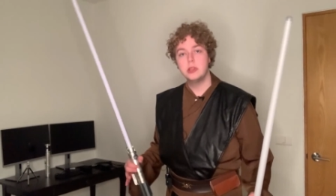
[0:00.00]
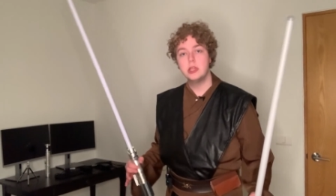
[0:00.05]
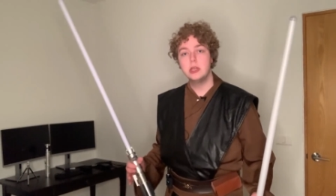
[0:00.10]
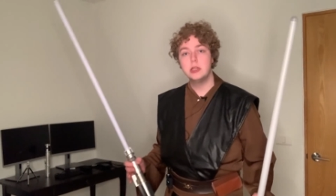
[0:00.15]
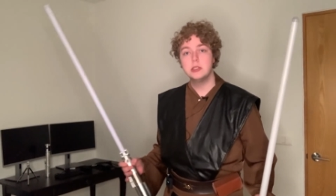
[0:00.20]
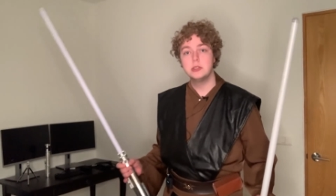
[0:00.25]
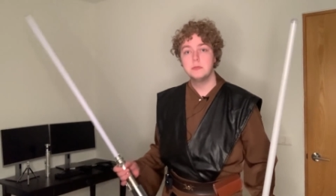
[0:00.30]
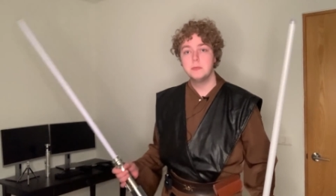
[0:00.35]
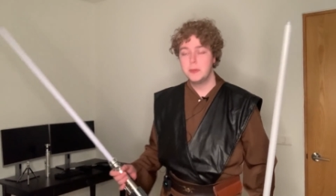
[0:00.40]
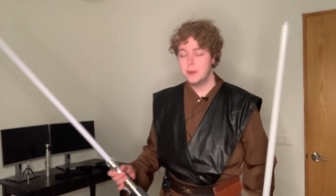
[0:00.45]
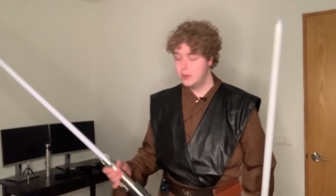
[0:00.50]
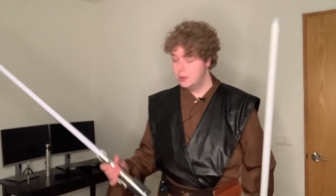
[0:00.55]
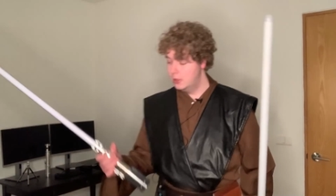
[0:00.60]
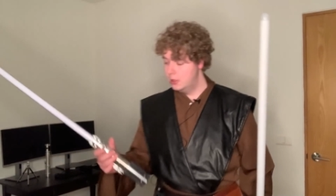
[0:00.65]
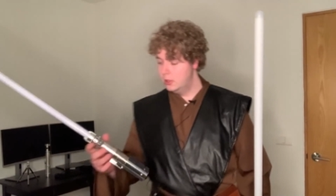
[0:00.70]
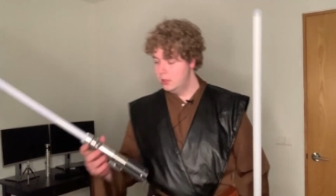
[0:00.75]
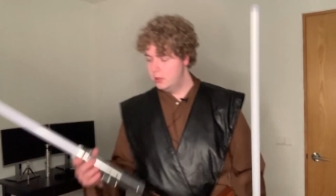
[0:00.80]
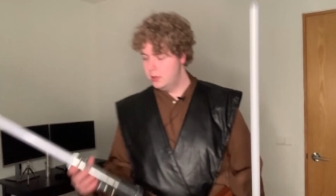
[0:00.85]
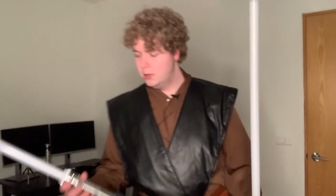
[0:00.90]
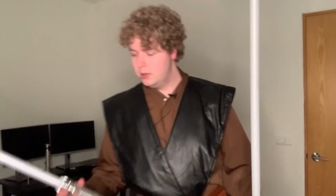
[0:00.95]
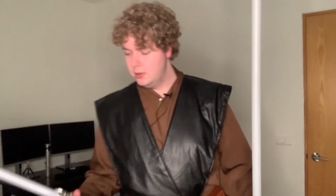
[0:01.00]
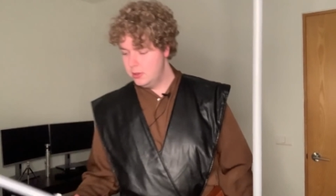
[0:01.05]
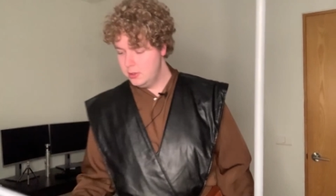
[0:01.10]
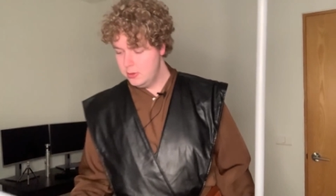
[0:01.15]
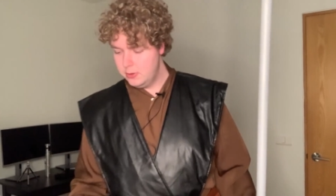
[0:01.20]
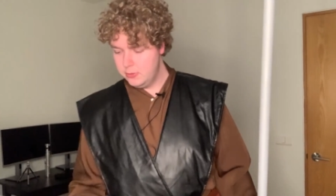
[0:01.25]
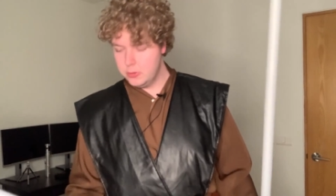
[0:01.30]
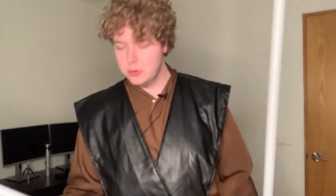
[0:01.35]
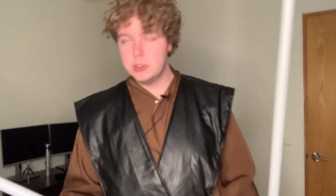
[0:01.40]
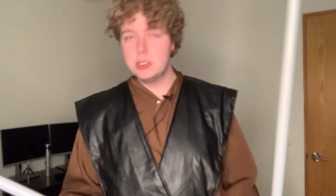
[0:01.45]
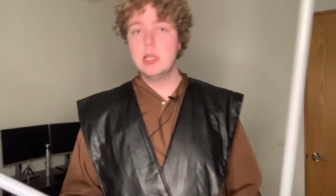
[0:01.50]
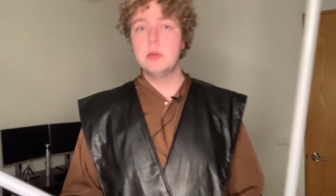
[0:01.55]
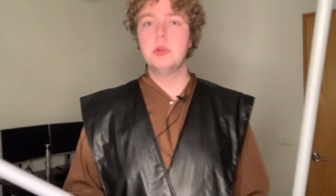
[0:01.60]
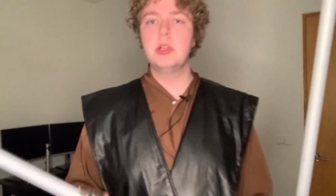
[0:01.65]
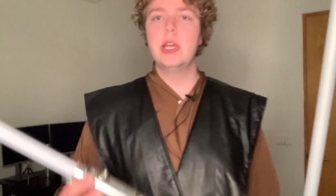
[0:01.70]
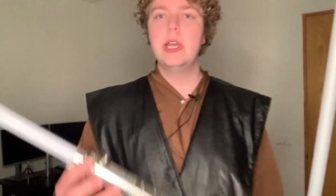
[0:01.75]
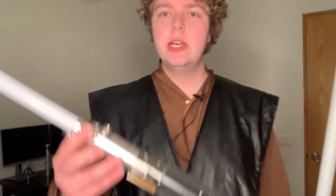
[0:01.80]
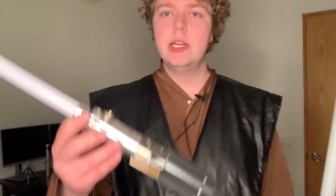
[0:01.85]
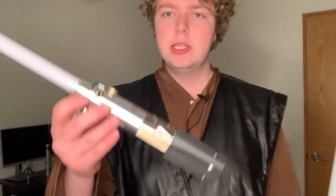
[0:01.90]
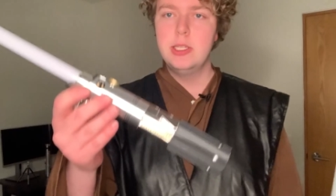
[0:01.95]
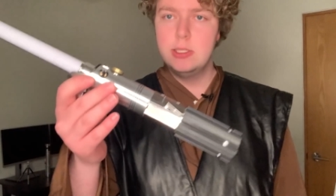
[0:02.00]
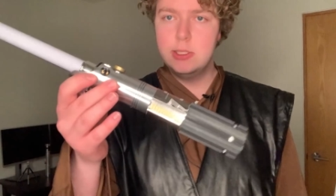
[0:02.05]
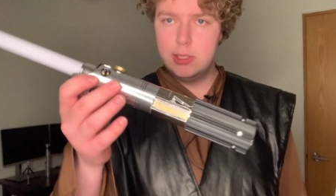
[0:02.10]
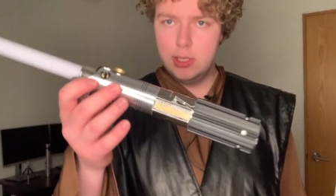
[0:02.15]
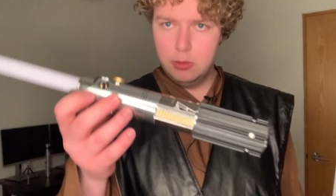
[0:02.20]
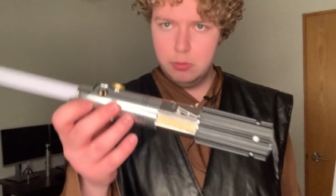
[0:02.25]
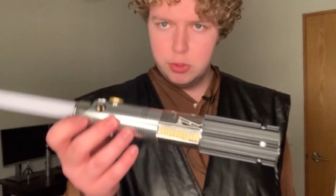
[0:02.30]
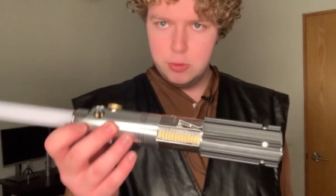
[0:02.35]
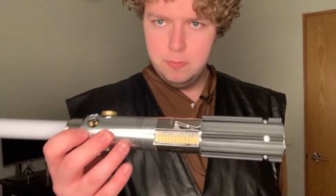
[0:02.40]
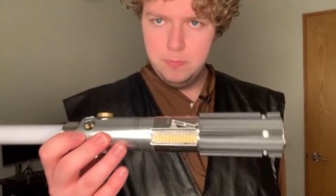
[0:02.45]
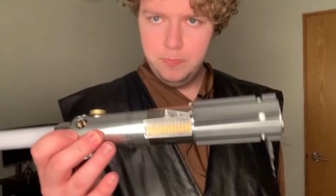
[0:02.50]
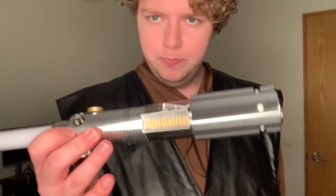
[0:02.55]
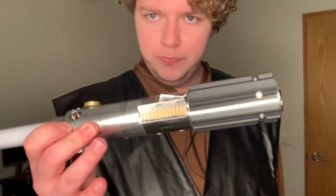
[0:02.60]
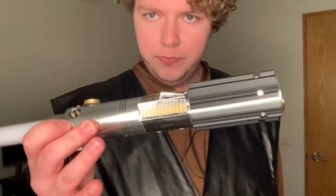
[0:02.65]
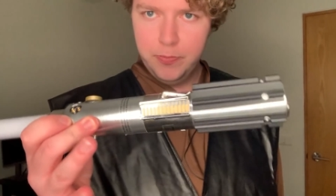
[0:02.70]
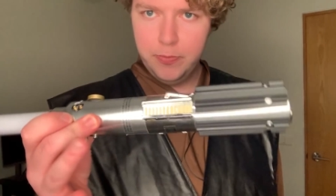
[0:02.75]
know what that is. For example, Anakin saber.